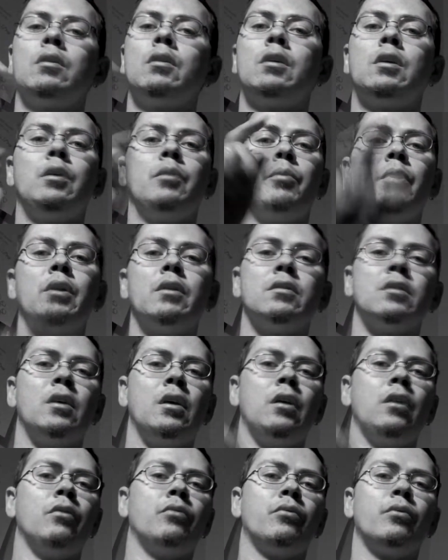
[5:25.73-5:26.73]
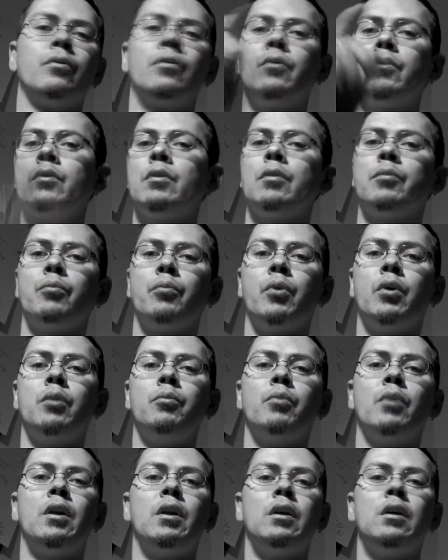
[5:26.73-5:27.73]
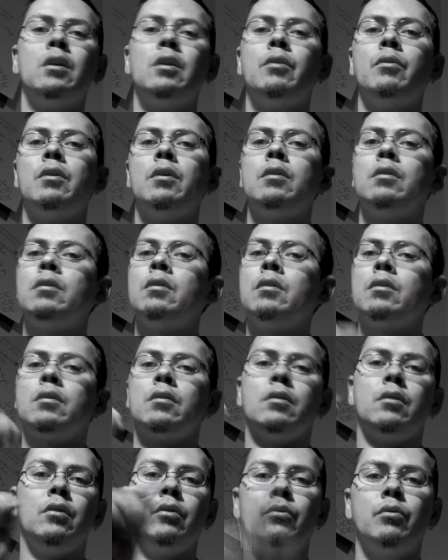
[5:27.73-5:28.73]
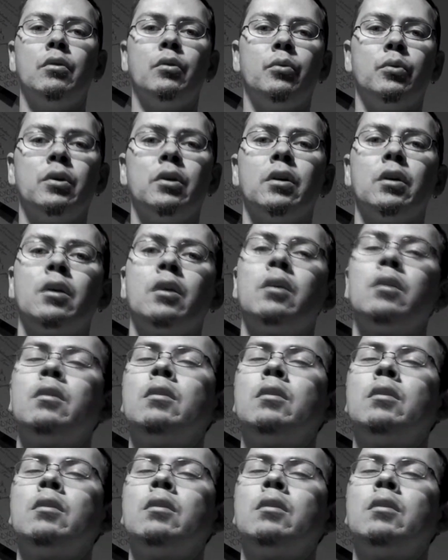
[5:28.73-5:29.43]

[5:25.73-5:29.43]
keeping it safe, putting money into it, doing the work.